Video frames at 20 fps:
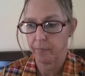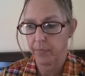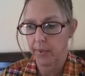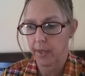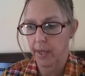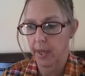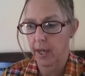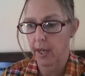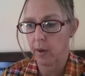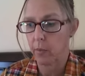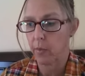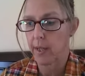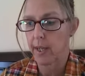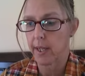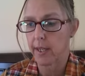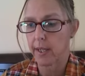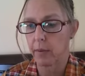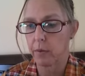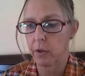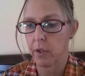Okay, with the
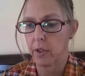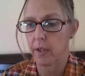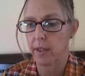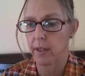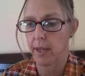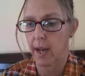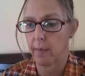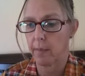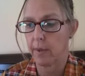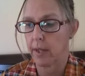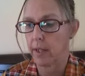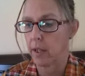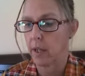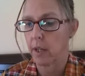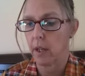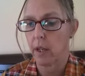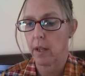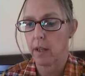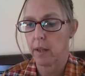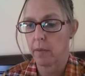exception of the diamond,
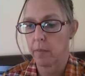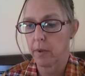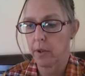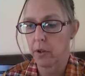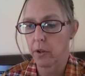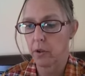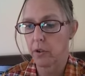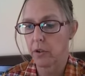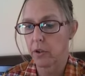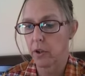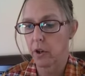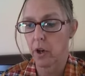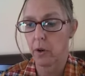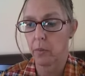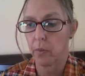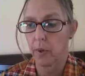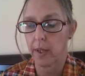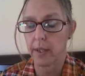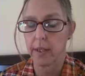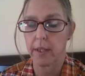the minerals are all
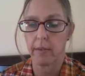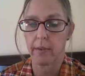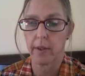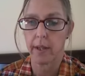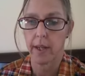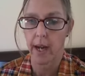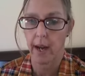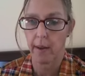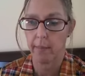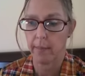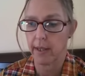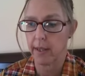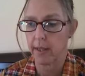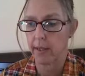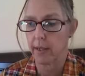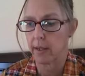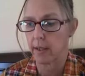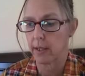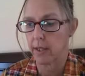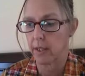relatively common
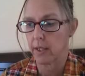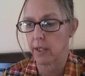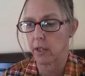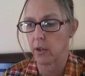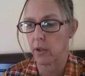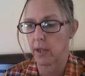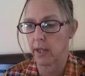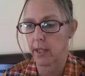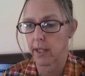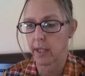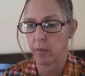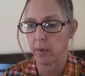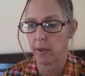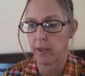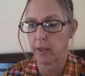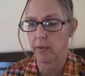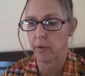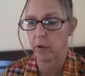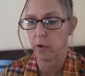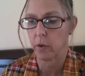and easy or
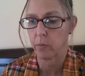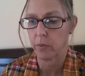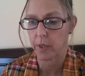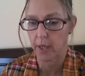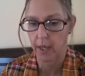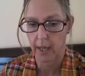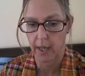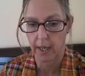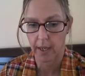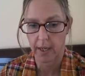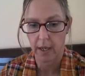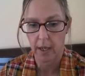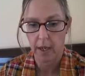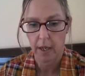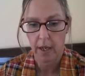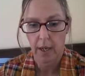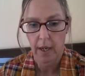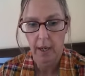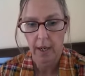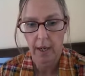inexpensive to obtain.
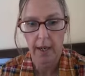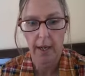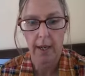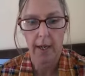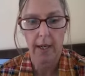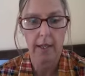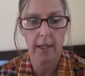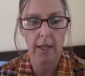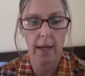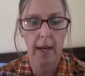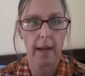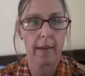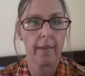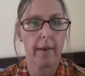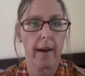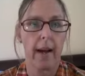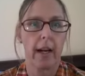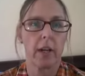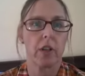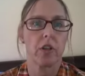And I have
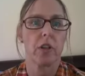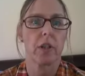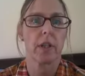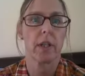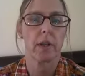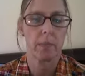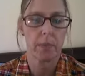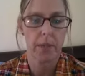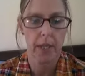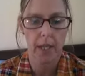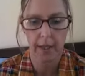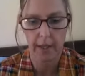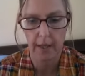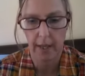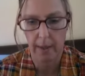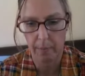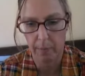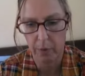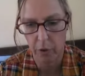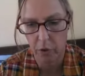actually obtained
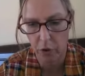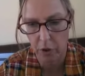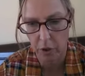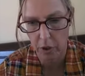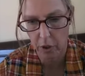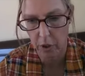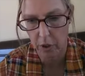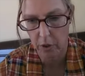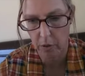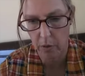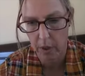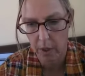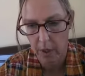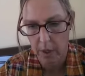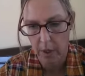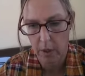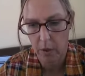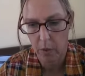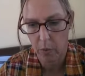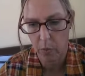them. So
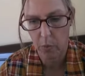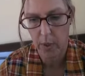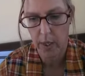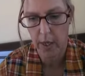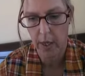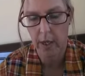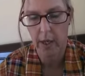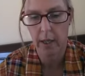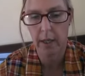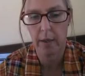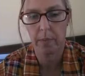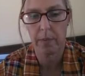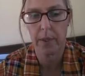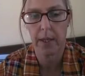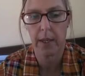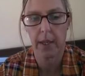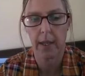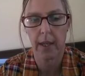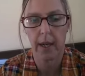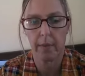I'm going
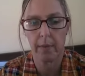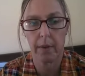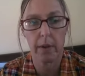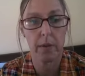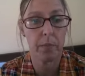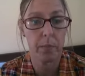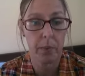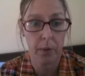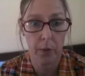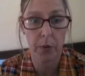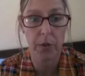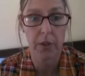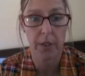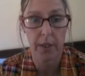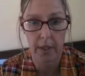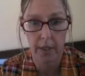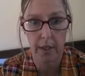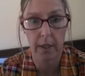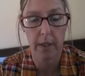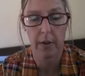to post
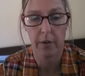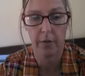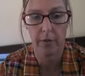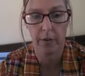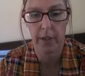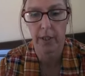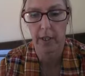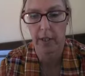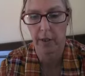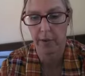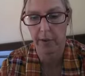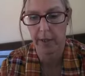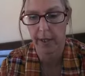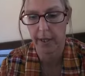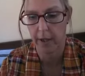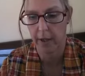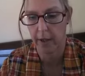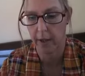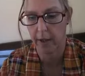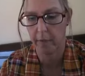another video
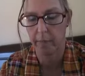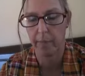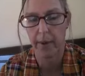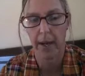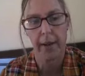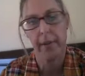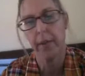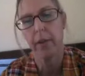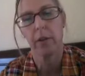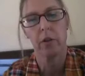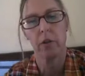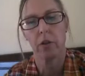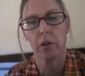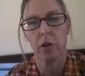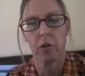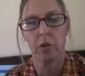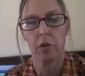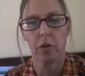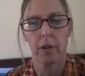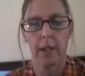later of Matthew and
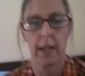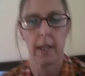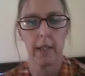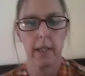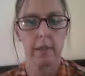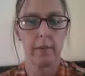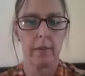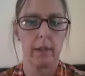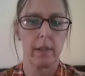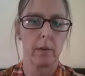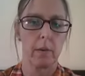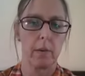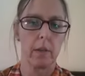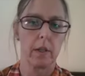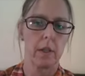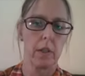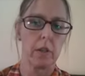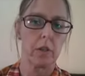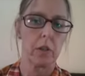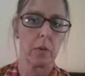Joe doing the activity that we're
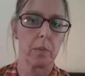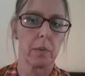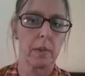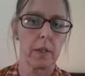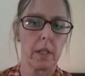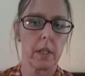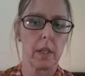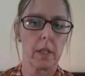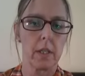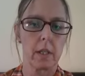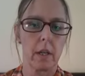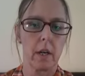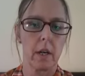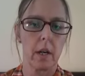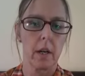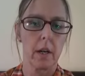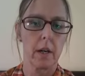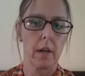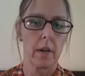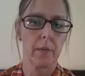going to do. But these
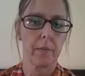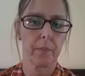are